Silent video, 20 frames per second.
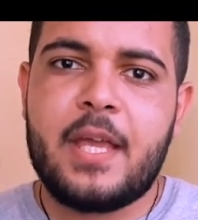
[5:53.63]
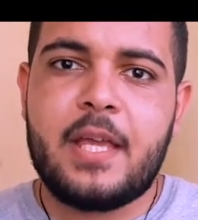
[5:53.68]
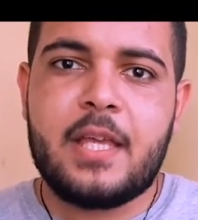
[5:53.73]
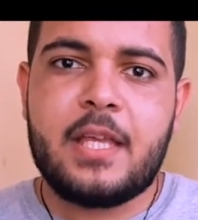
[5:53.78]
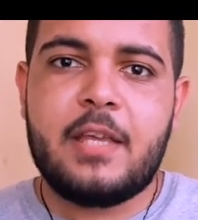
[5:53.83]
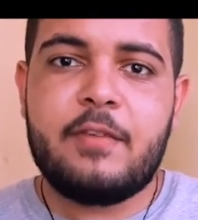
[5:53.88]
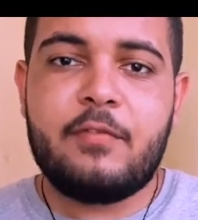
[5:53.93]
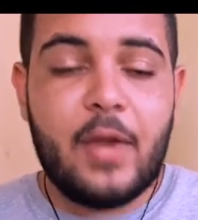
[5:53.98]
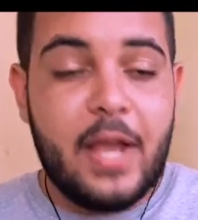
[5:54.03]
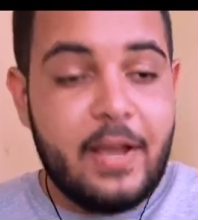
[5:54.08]

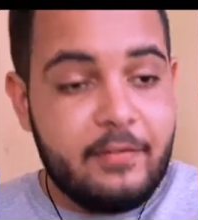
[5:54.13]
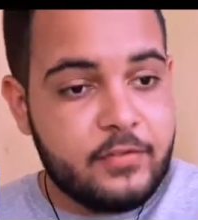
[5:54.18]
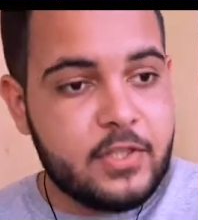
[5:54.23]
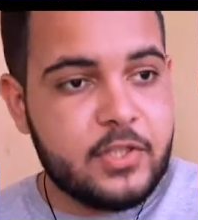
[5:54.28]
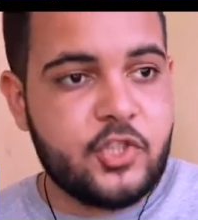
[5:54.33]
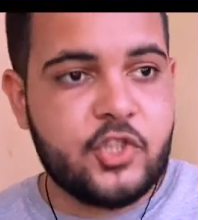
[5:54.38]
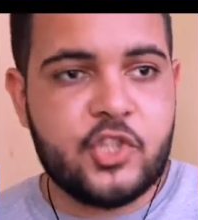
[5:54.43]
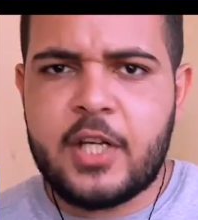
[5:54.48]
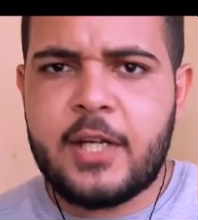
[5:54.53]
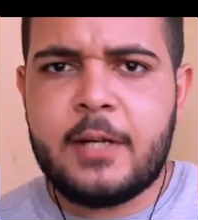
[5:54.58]
If you have to
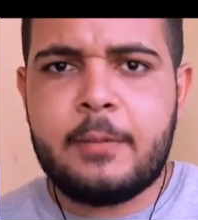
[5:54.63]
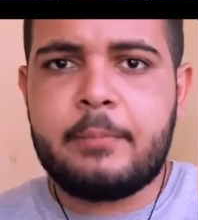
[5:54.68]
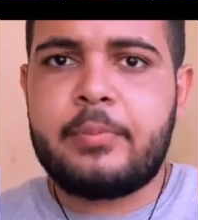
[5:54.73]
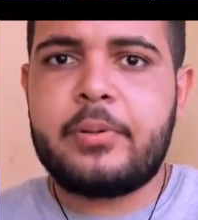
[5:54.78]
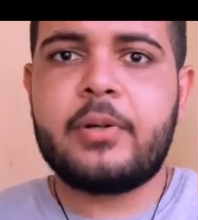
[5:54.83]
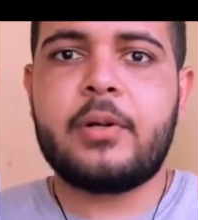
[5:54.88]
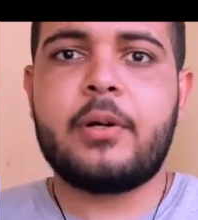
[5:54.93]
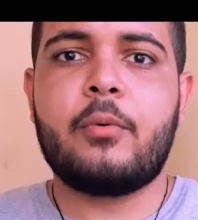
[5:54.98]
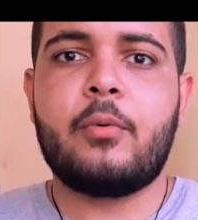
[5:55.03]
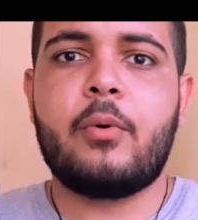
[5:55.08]
jump
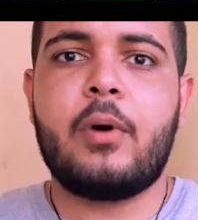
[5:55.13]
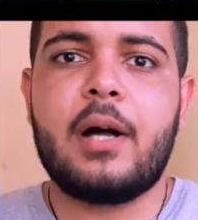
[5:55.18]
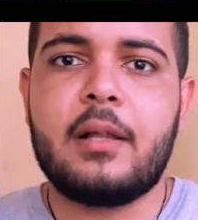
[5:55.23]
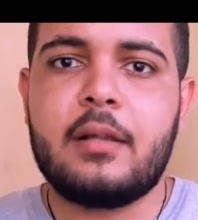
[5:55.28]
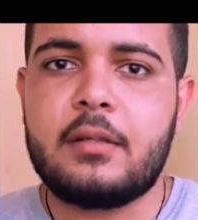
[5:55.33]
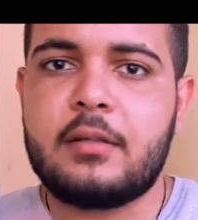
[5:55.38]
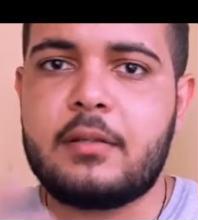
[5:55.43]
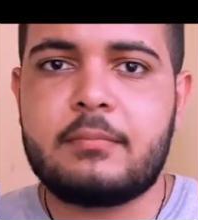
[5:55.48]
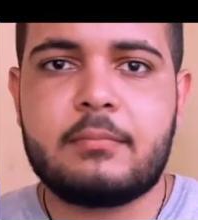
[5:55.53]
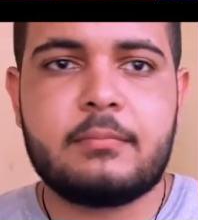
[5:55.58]

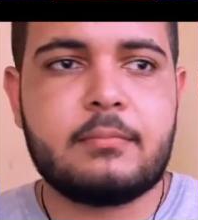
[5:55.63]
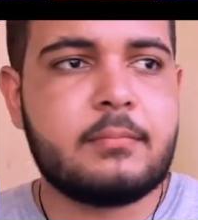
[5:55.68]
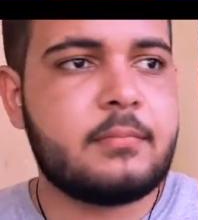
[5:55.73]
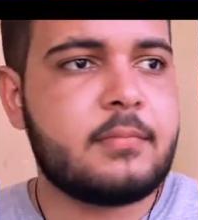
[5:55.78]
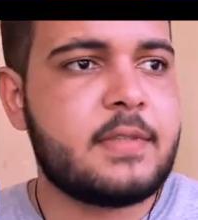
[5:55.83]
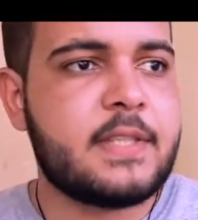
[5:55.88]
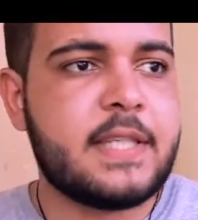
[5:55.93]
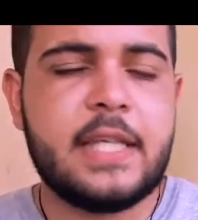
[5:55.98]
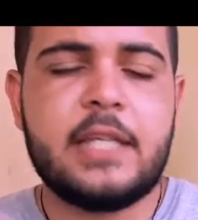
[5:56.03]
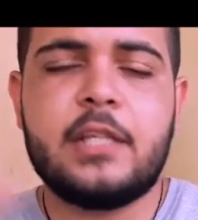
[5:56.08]
while
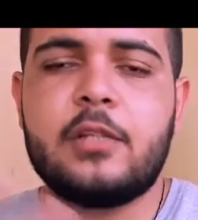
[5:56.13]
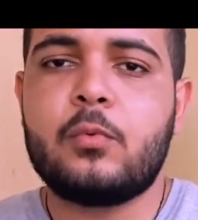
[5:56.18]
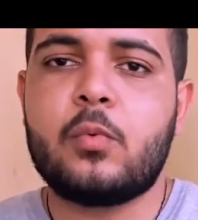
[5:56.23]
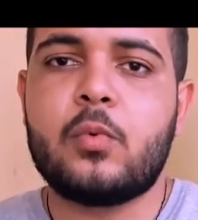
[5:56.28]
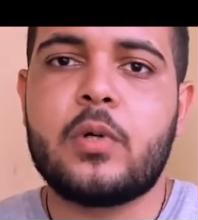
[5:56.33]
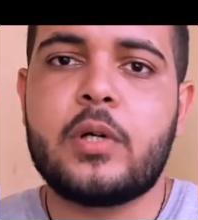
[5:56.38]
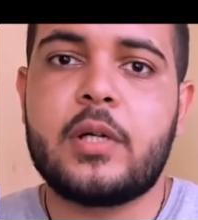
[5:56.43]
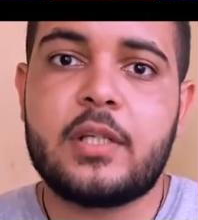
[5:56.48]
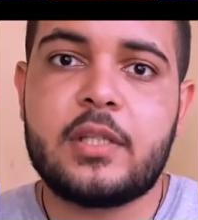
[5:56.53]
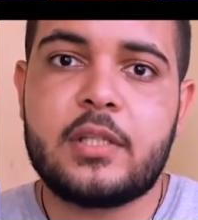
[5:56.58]
saying the
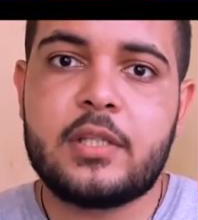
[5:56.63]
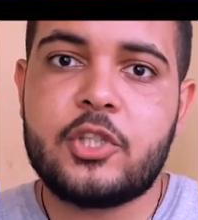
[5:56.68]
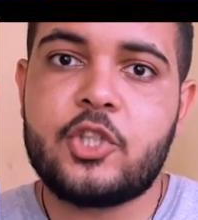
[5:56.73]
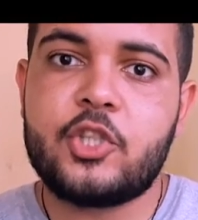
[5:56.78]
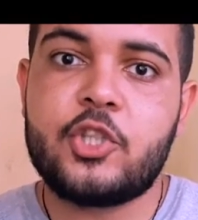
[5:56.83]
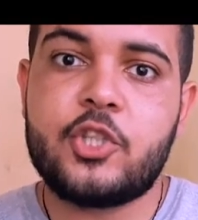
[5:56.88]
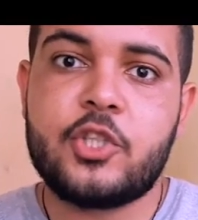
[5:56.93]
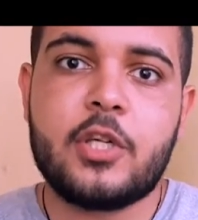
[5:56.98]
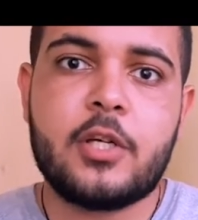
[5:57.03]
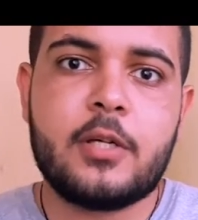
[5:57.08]
word
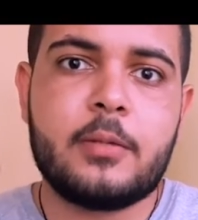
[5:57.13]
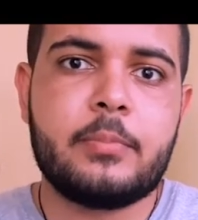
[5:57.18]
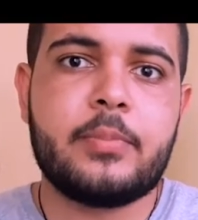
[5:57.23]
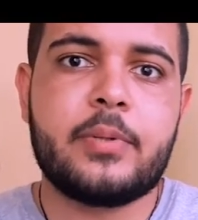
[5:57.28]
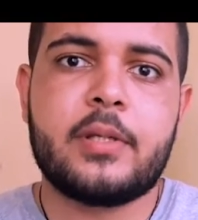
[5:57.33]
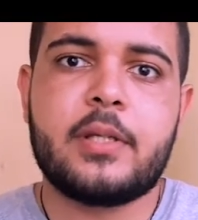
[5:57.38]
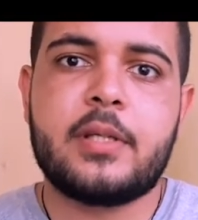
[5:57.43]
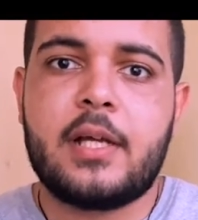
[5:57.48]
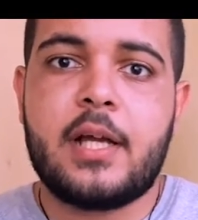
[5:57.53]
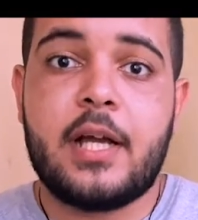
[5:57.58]
jump,
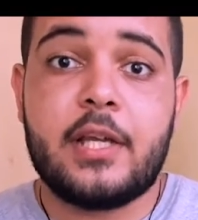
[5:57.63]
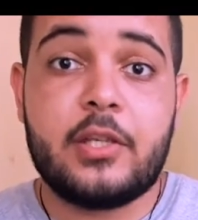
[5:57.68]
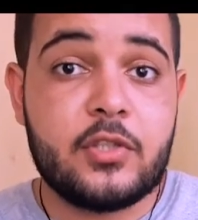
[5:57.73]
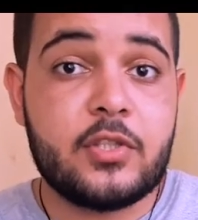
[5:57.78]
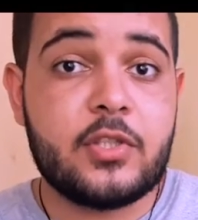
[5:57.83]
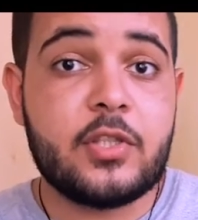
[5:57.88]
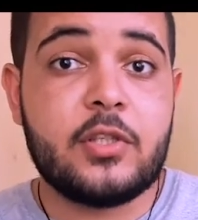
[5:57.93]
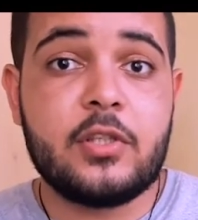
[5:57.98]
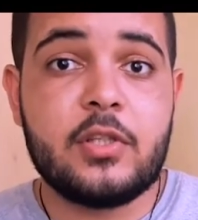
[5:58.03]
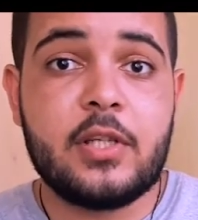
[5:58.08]
I used
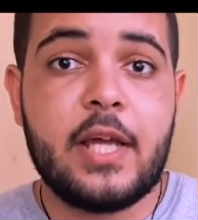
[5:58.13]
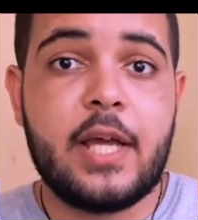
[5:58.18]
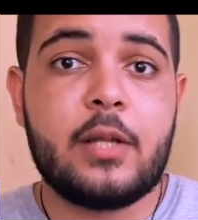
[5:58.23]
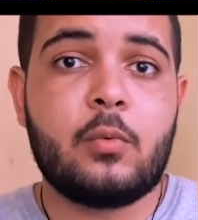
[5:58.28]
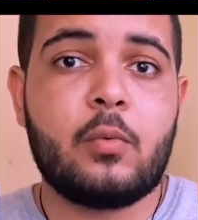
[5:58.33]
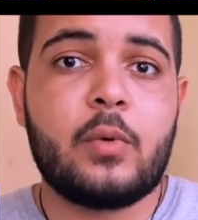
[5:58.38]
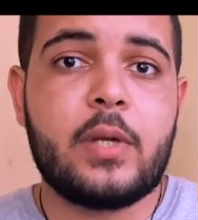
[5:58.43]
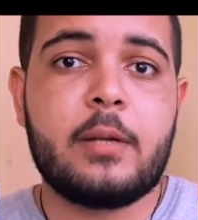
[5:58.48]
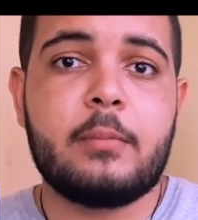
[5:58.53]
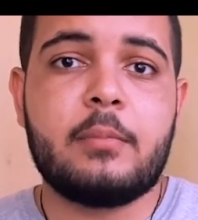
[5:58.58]
to do that
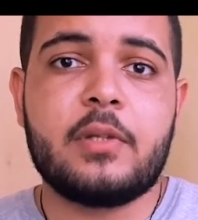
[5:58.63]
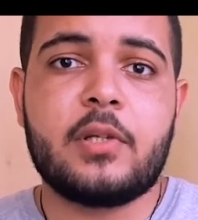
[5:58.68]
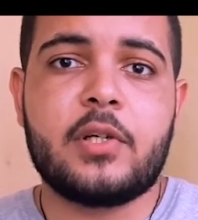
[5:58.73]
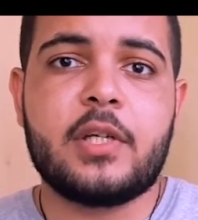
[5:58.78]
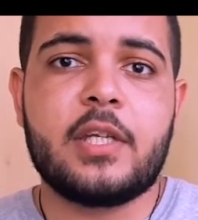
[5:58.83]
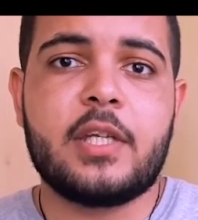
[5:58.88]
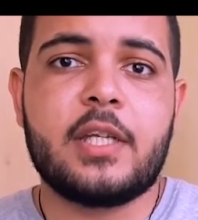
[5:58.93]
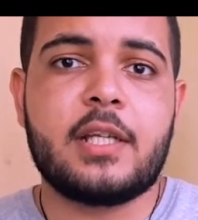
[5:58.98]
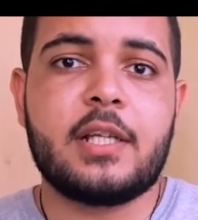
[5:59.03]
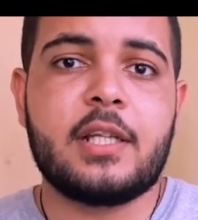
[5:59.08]
when I'm learning
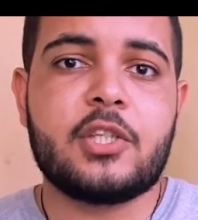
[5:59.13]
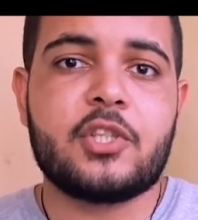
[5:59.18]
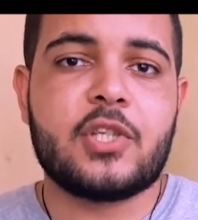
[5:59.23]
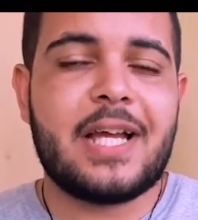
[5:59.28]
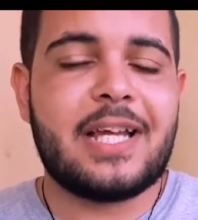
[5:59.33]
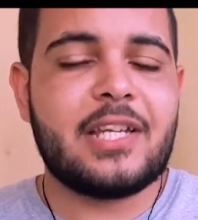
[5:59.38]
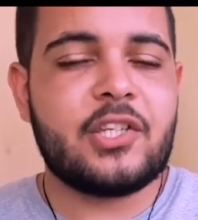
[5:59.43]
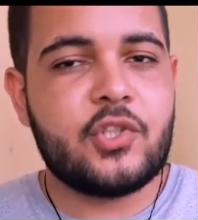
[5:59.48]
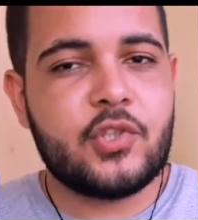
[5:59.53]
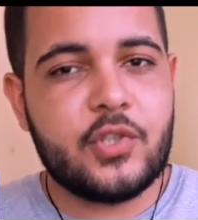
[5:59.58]
English. I
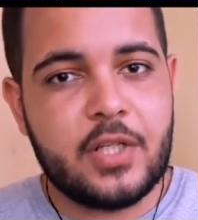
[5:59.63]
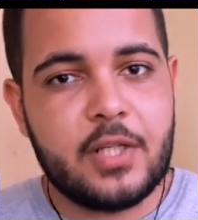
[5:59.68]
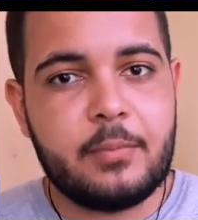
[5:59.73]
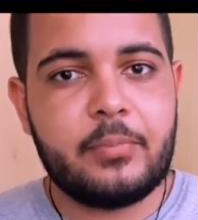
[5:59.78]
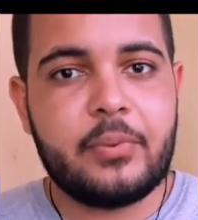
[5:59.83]
jump